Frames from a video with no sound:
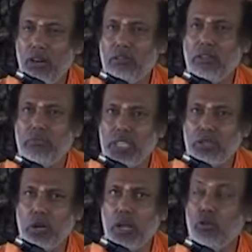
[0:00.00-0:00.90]
world or first
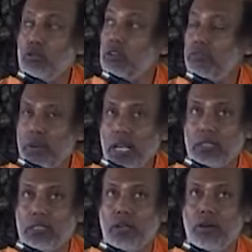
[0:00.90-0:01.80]
world, they go to the
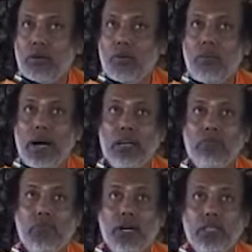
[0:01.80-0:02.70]
front or
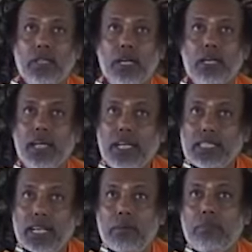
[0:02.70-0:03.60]
battle front, they
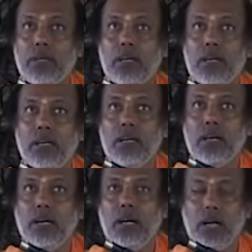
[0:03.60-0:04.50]
escape.
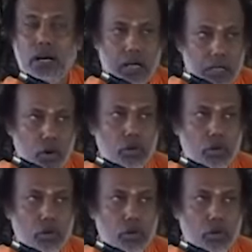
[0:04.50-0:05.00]
On the